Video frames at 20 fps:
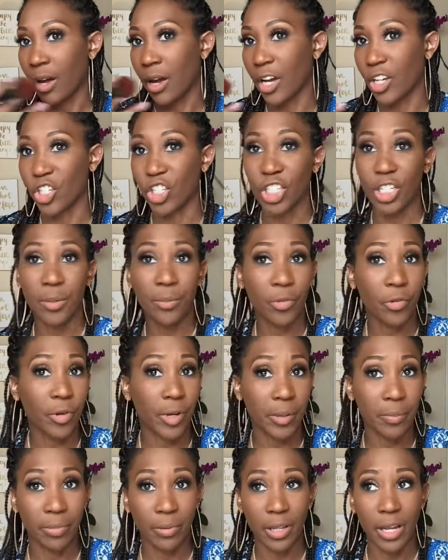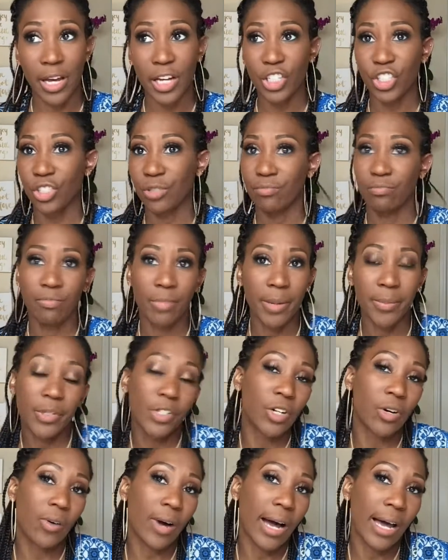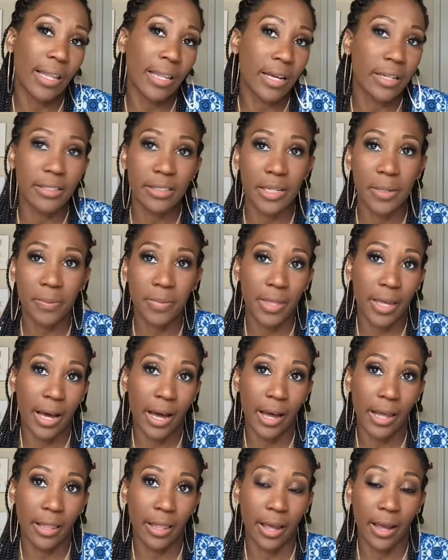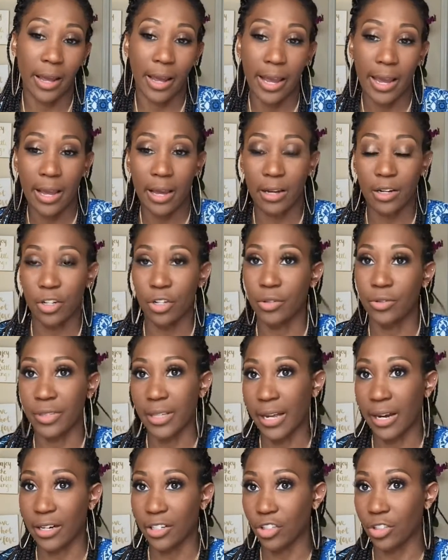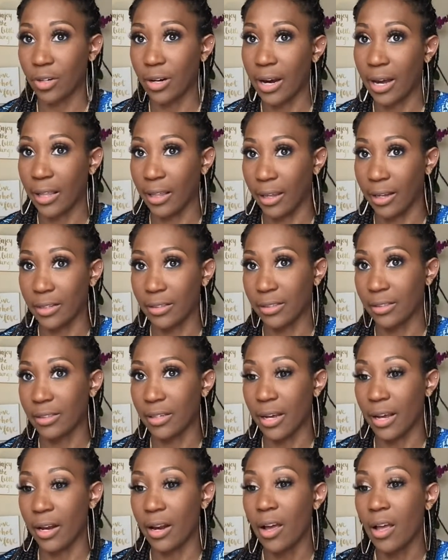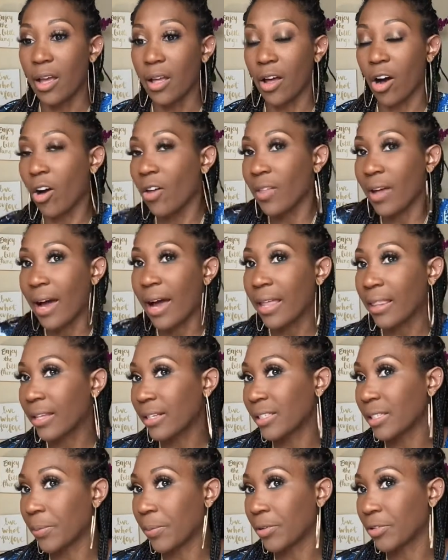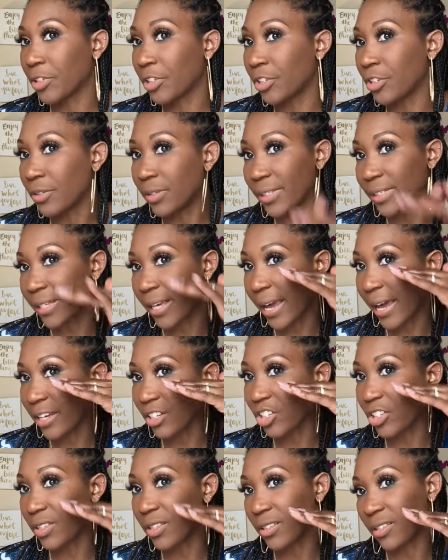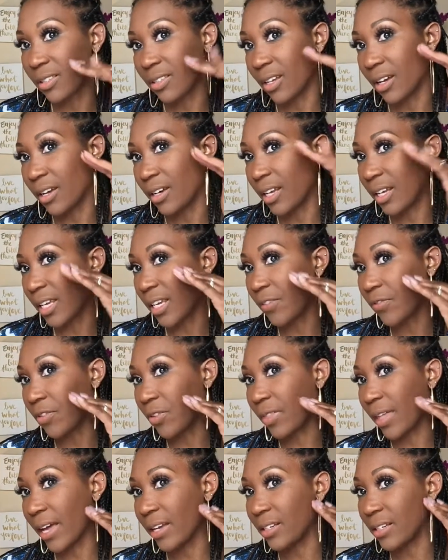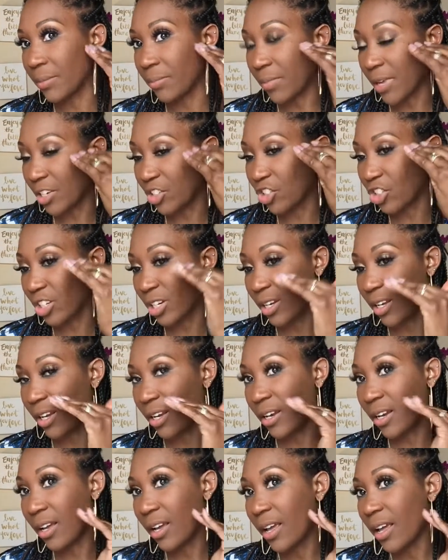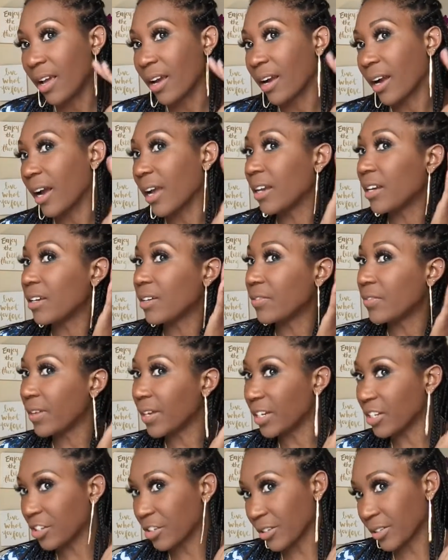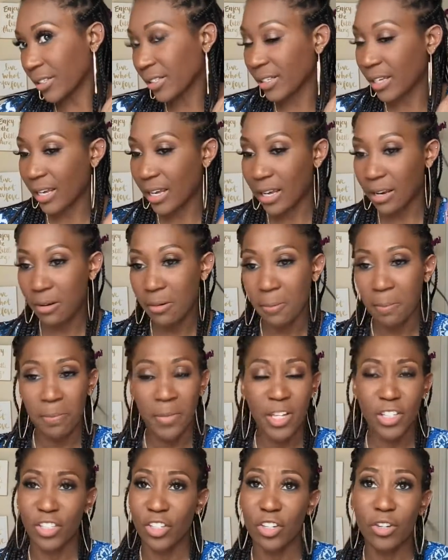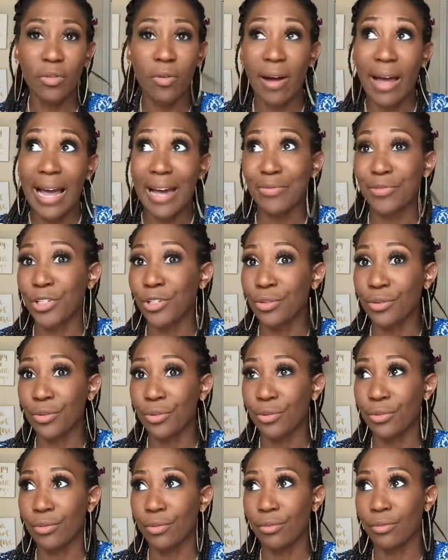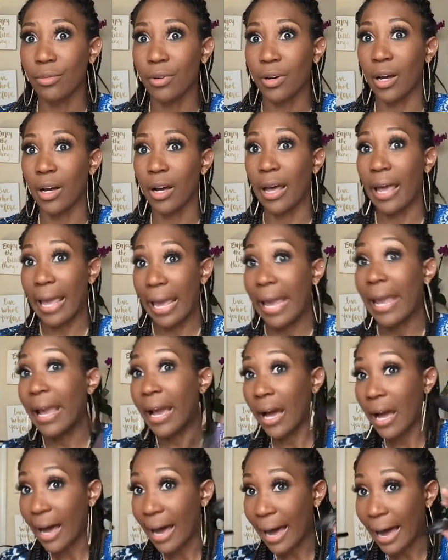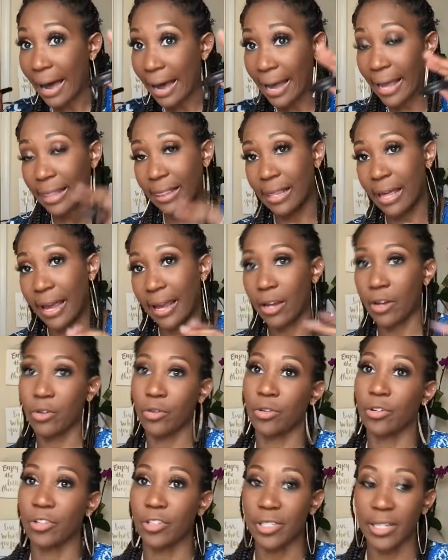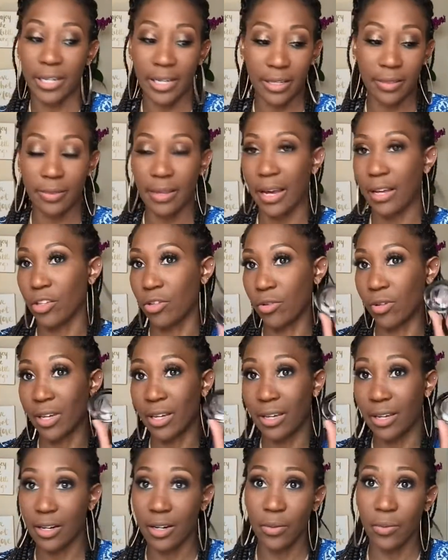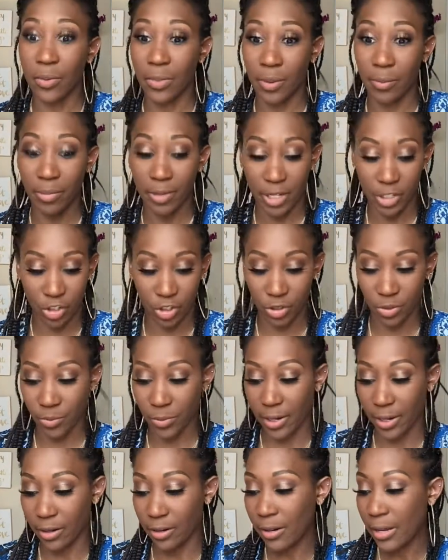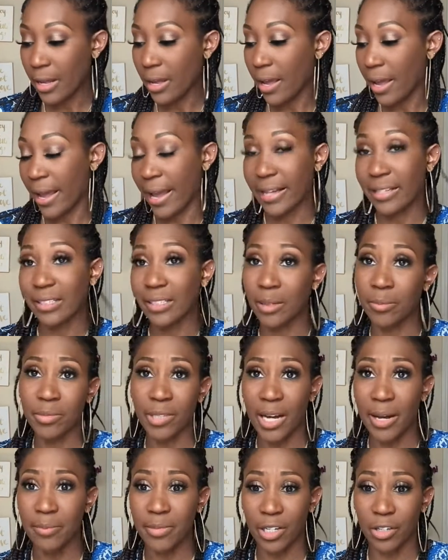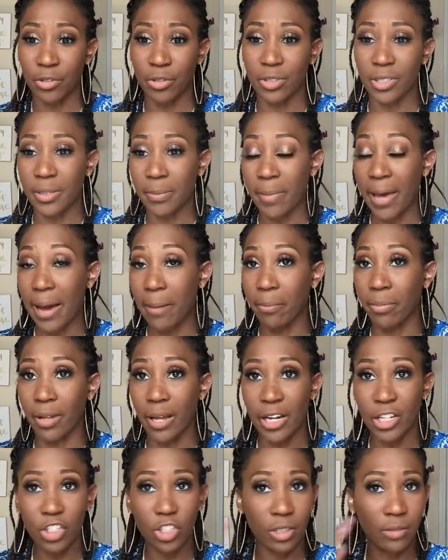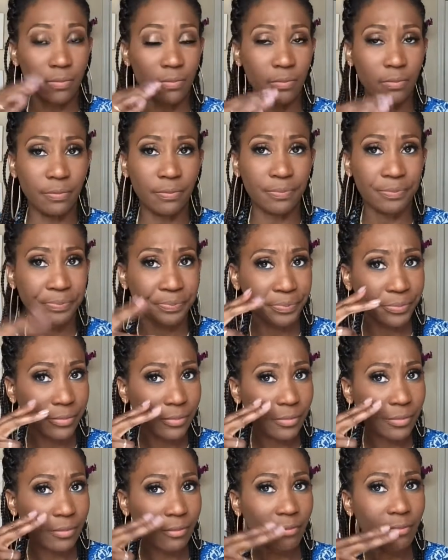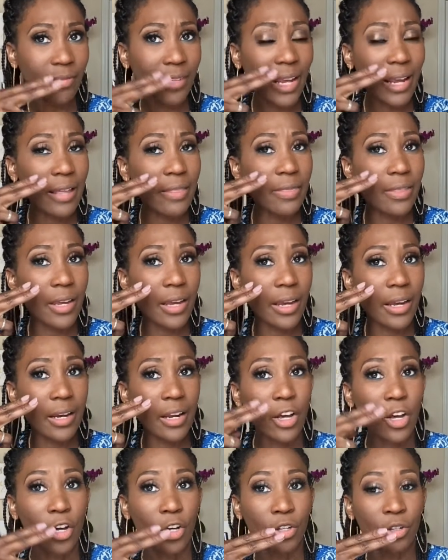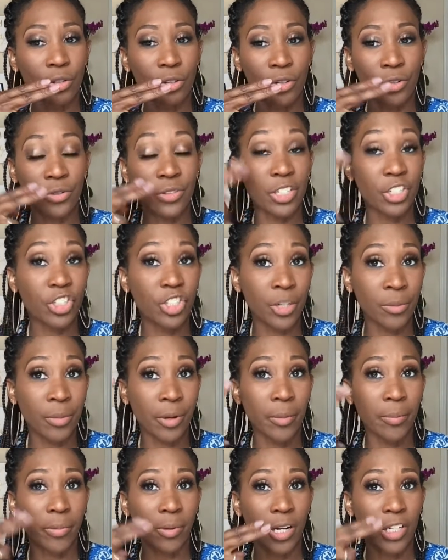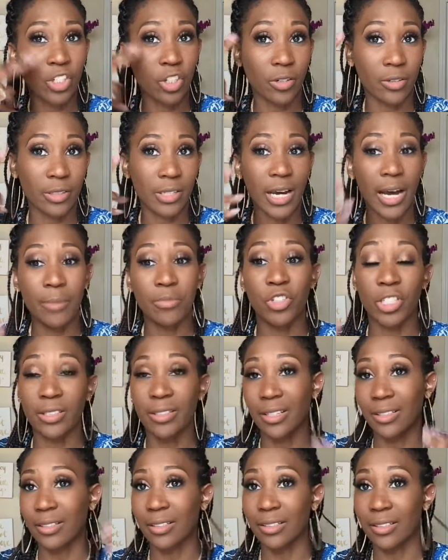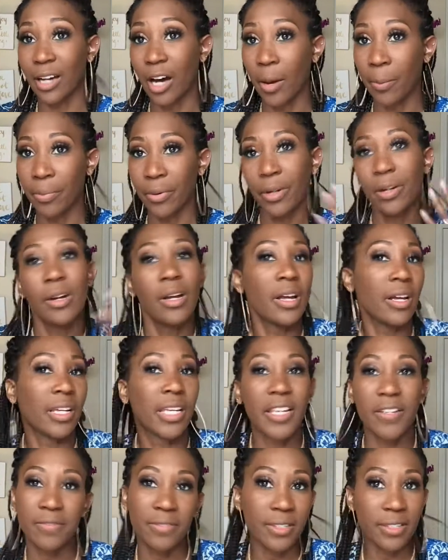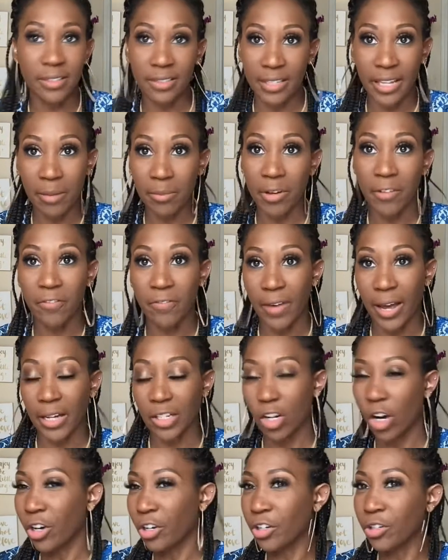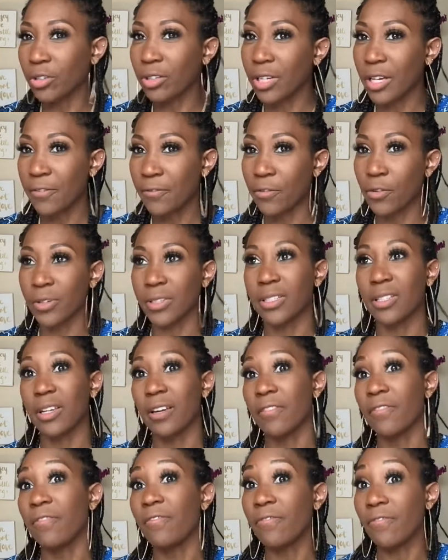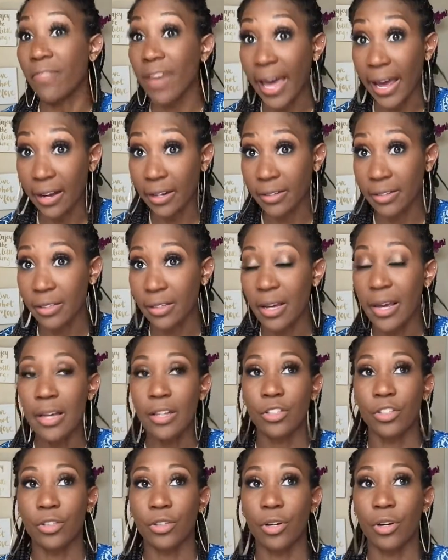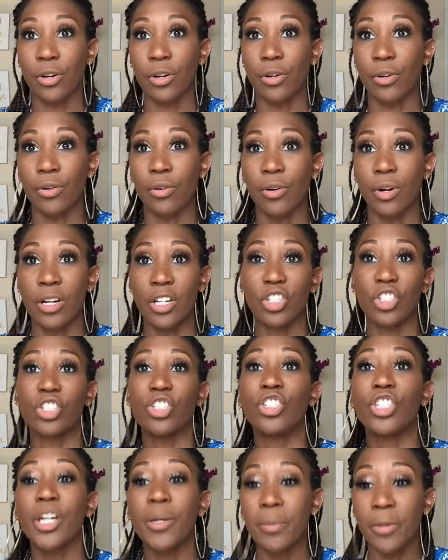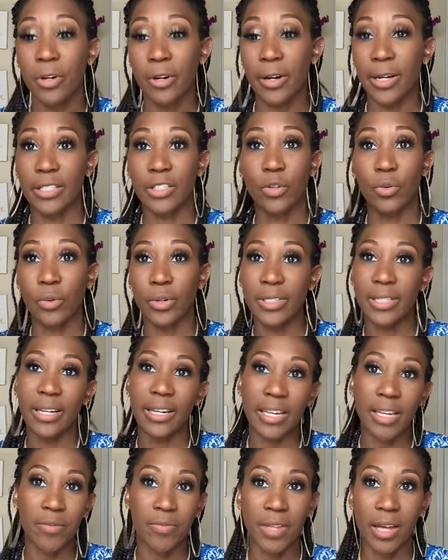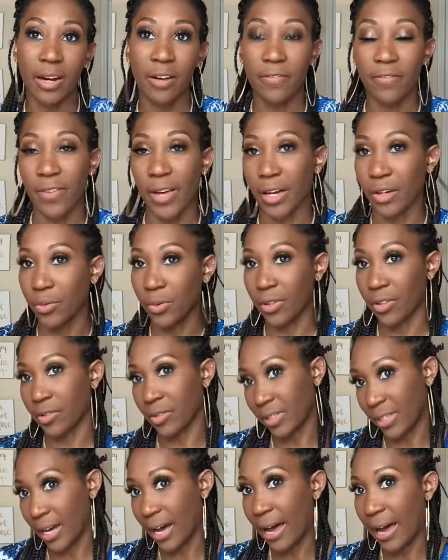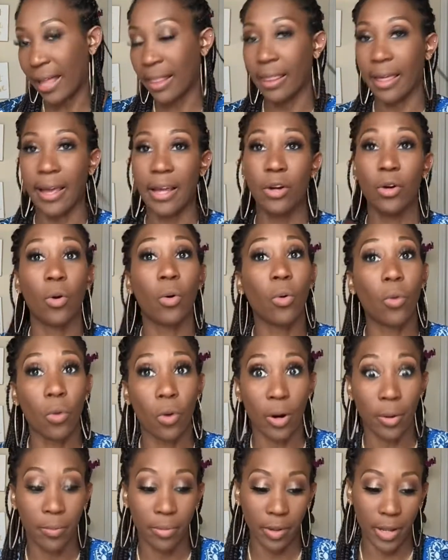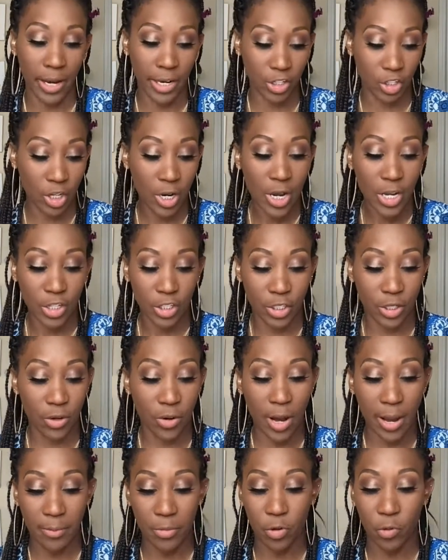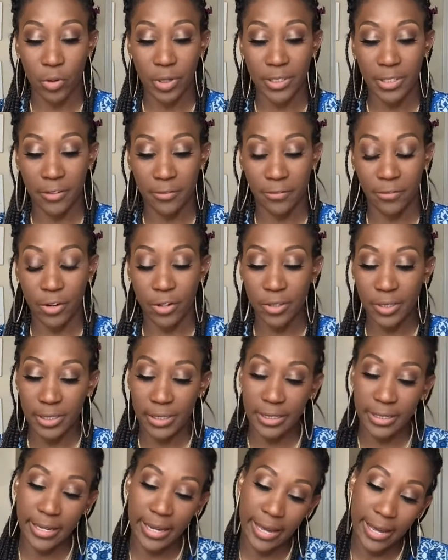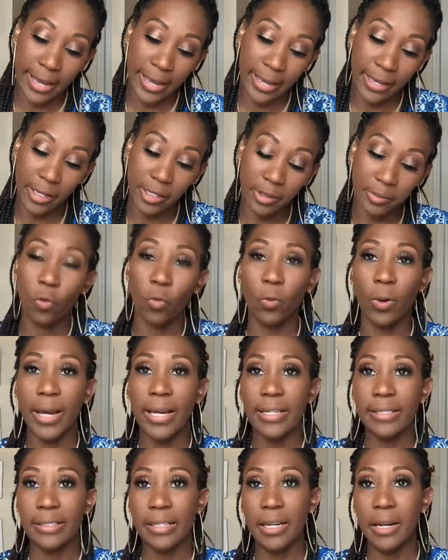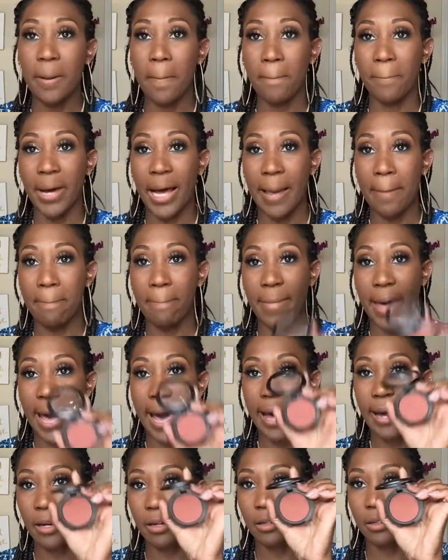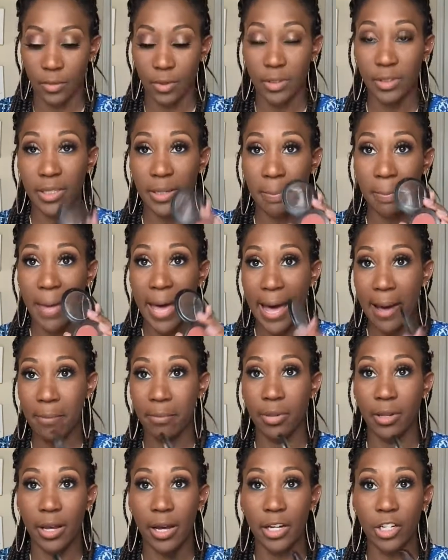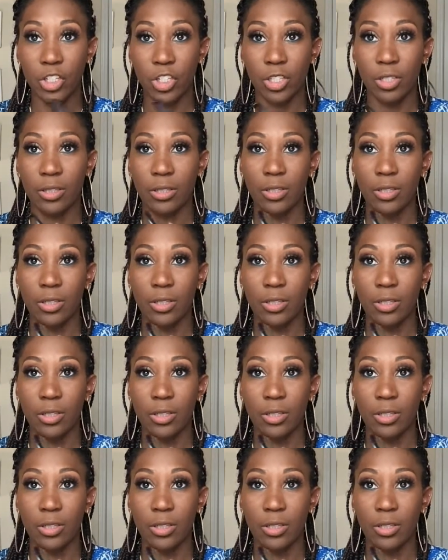shimmery blush, maybe don't highlight, skip the highlight and use that as your highlight instead. All the highlight's supposed to do is catch the sun and give you that dimension kind of in your skin. So you don't have to do a highlight in order to get that. You can get it with the blush as well. And sometimes I'll use the matte blush and then use a shimmery blush on top just as a topper. Gives the same effect. All you're looking for is the effect. So shimmer is going to give that effect whether it's a highlight or a blush. So I'm going to first take Raisin by MAC. It's a matte blush.